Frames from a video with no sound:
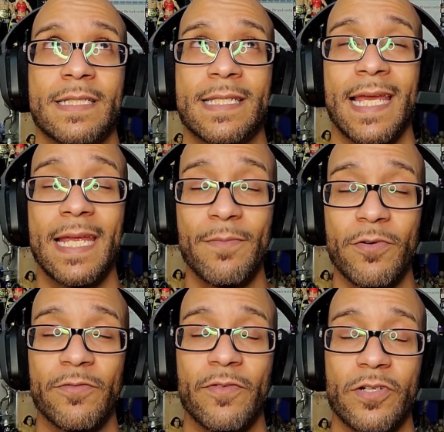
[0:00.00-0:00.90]

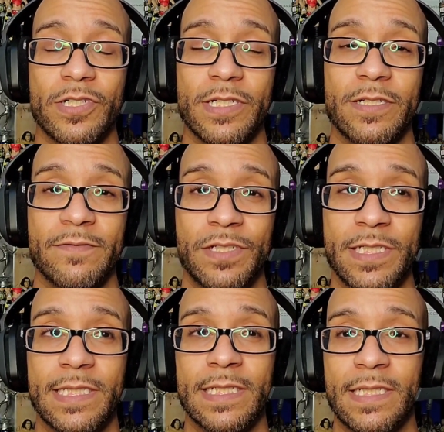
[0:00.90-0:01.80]
tamer version of
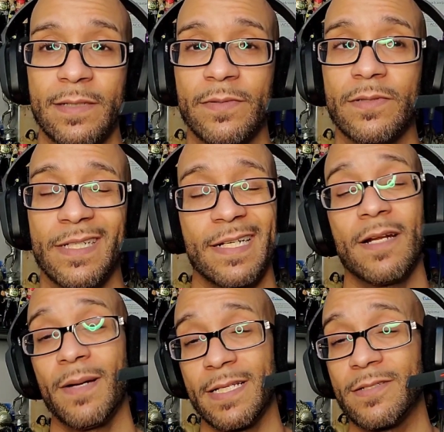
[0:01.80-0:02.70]
GCW.
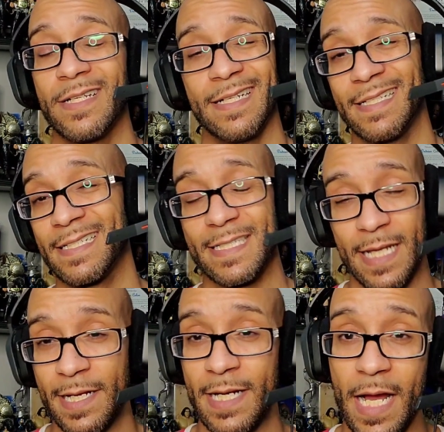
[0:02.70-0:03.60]
Now, mind you, it's
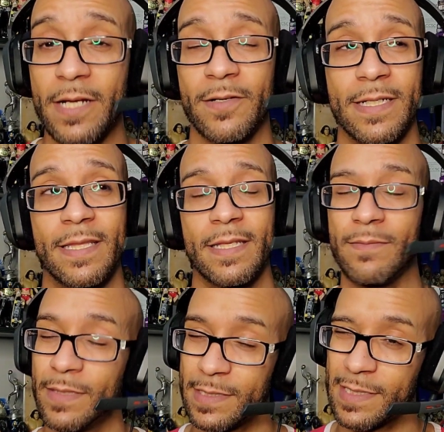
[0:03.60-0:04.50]
not a knock or anything,
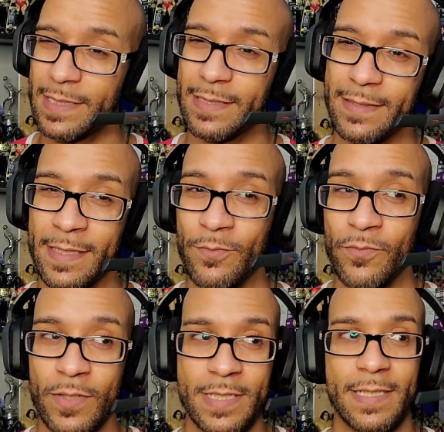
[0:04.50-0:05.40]
but it's like it
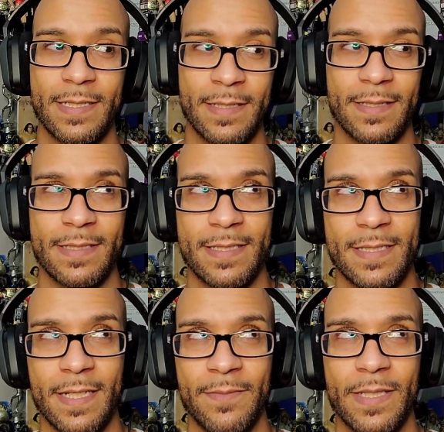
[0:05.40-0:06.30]
wasn't
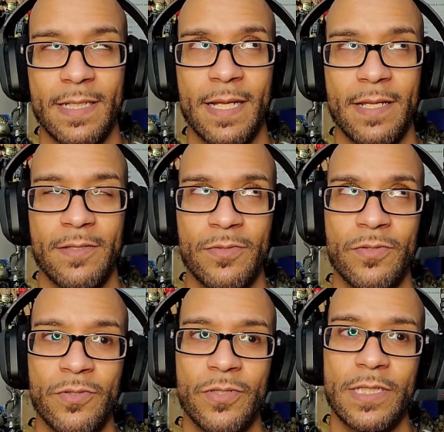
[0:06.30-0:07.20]
something that you
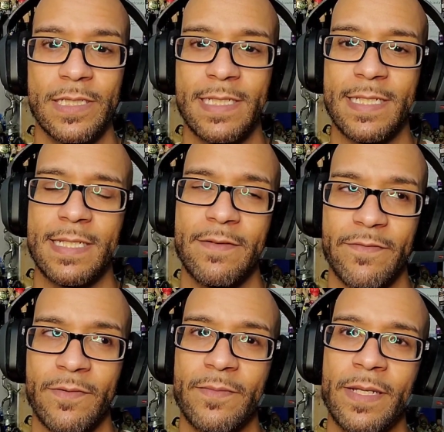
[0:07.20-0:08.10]
usually see
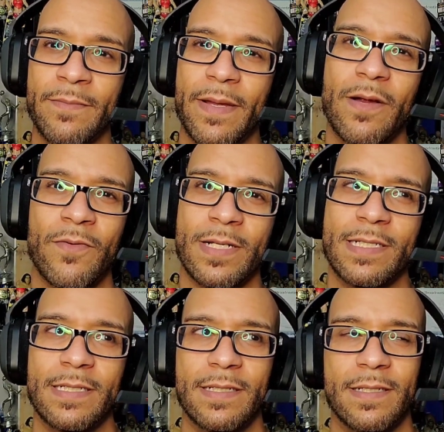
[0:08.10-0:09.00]
from Impact
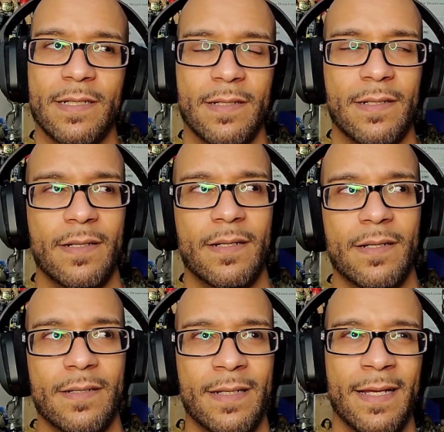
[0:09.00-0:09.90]
Wrestling,
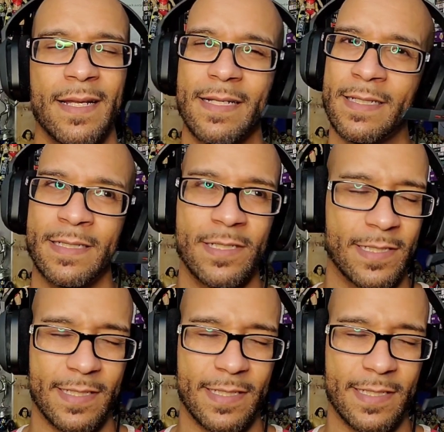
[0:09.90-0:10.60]
and it